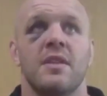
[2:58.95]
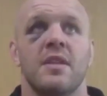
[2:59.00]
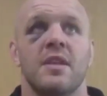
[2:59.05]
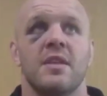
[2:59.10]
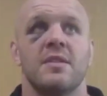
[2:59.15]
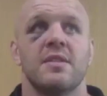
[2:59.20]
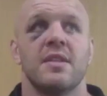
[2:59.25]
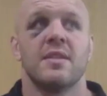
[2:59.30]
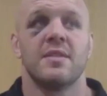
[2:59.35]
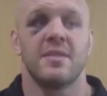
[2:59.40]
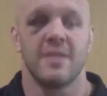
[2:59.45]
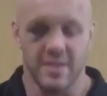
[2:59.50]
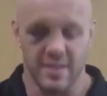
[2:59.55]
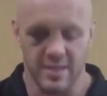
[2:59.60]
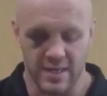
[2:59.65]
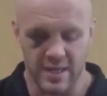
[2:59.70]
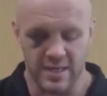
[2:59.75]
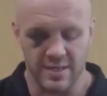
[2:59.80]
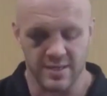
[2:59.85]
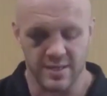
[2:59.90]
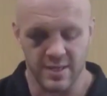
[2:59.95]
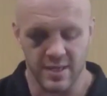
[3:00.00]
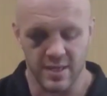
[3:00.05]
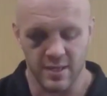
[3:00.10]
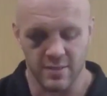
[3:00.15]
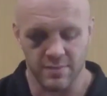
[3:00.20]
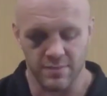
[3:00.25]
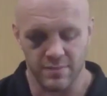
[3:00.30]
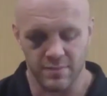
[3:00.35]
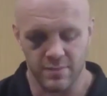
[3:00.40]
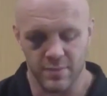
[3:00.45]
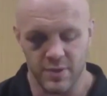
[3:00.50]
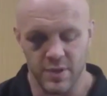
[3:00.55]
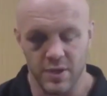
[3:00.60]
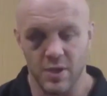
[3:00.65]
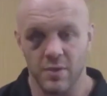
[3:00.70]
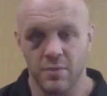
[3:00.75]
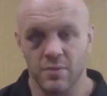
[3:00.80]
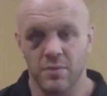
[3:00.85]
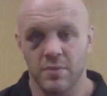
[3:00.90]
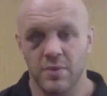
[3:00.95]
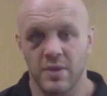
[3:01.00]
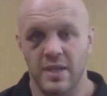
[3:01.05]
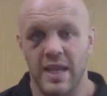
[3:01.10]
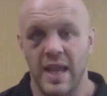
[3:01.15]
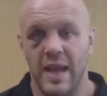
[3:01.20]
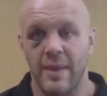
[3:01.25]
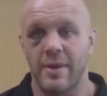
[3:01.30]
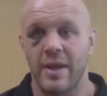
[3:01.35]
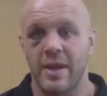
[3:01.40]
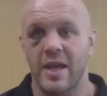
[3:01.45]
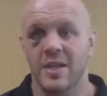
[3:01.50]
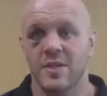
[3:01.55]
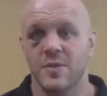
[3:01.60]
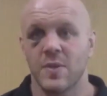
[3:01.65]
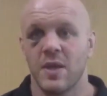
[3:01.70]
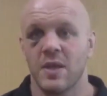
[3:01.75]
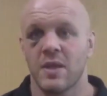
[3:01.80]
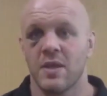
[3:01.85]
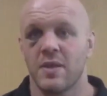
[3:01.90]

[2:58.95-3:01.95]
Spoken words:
intensity that Leinster, you know, kept at us with.